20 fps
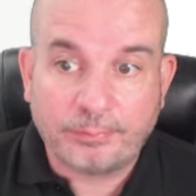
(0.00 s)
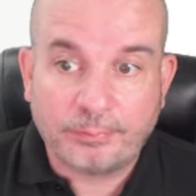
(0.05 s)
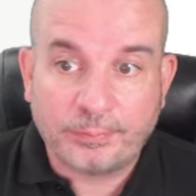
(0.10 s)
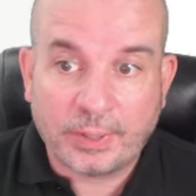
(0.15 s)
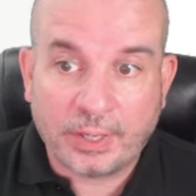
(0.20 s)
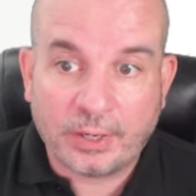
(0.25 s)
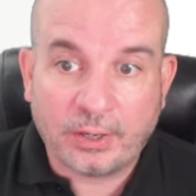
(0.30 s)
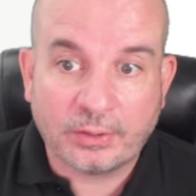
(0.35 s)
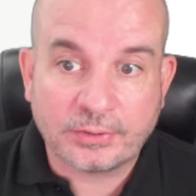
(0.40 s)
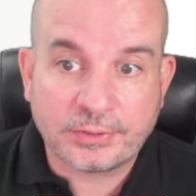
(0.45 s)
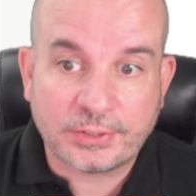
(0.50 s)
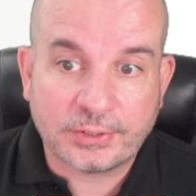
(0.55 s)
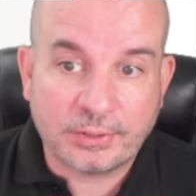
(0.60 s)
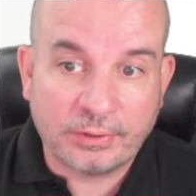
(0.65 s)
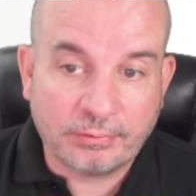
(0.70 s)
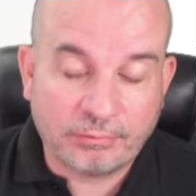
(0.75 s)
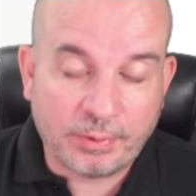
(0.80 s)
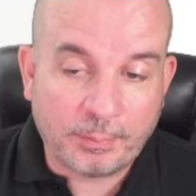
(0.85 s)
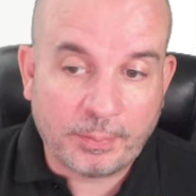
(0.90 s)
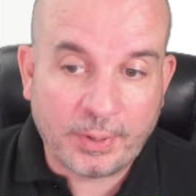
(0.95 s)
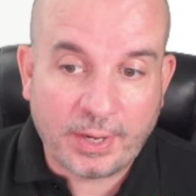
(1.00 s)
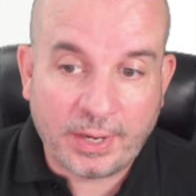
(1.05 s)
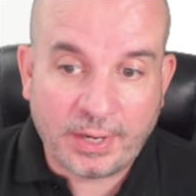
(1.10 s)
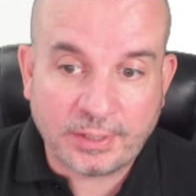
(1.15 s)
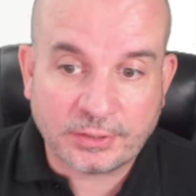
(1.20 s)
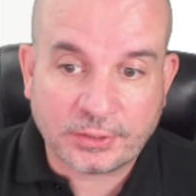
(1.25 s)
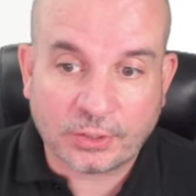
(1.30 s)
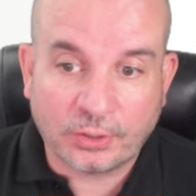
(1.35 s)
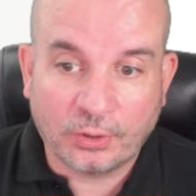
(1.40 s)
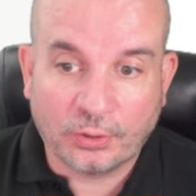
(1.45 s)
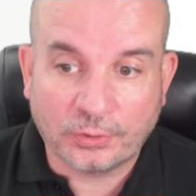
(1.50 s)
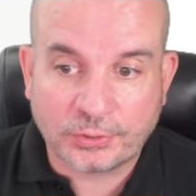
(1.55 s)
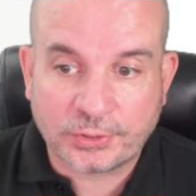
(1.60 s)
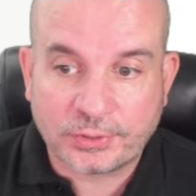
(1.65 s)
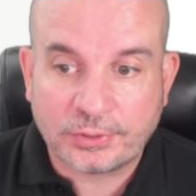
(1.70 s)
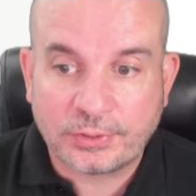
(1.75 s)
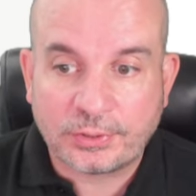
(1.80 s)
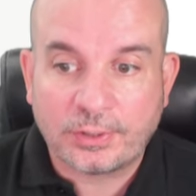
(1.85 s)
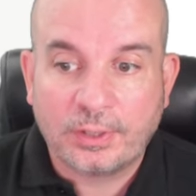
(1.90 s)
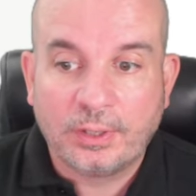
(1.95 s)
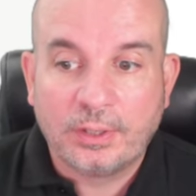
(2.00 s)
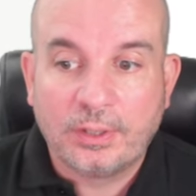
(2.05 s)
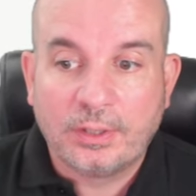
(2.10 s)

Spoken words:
parts and repairs costs.